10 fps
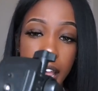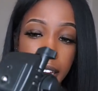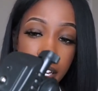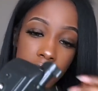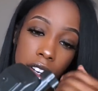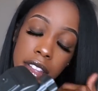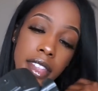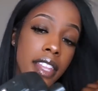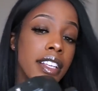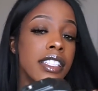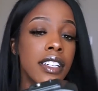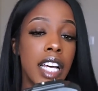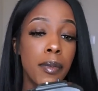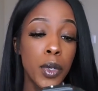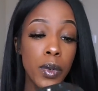And I thought that this
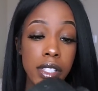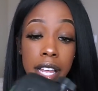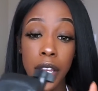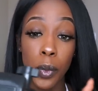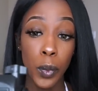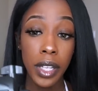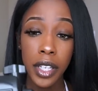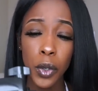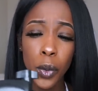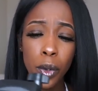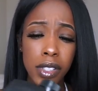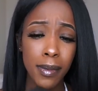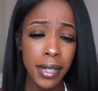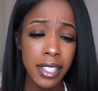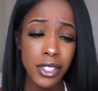adapter was like really cool to
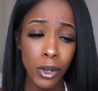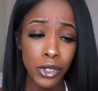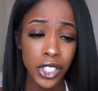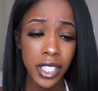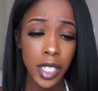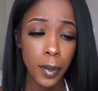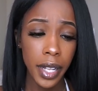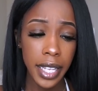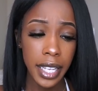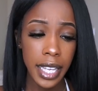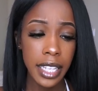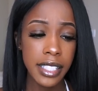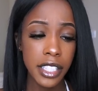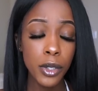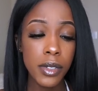be so cheap. Like,
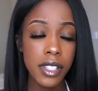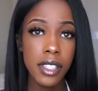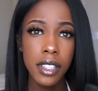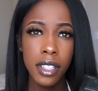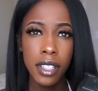it tilts.